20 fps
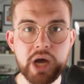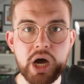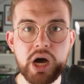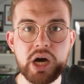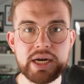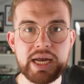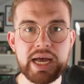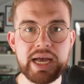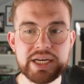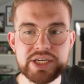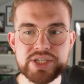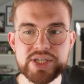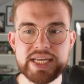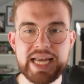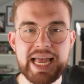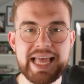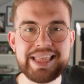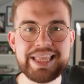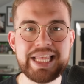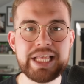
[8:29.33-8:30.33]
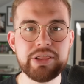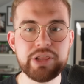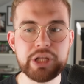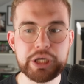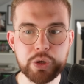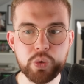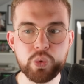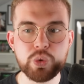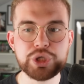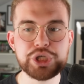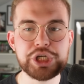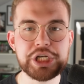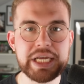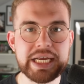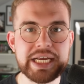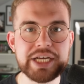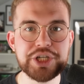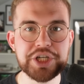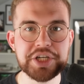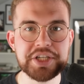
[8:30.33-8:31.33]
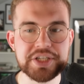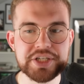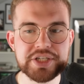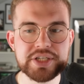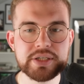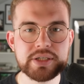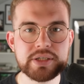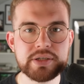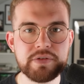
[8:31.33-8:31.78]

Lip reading: are actually in negotiations